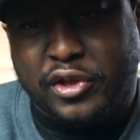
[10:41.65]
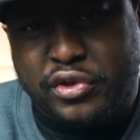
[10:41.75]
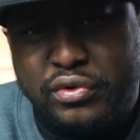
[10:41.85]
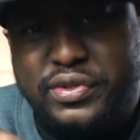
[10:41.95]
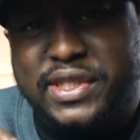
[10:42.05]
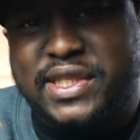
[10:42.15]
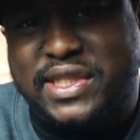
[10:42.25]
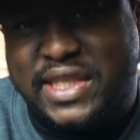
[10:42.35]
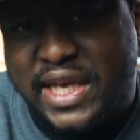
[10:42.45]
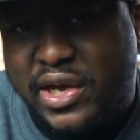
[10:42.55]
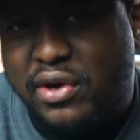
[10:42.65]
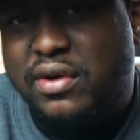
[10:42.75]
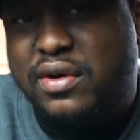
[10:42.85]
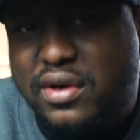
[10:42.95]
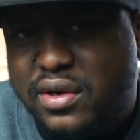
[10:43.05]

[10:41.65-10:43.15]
you still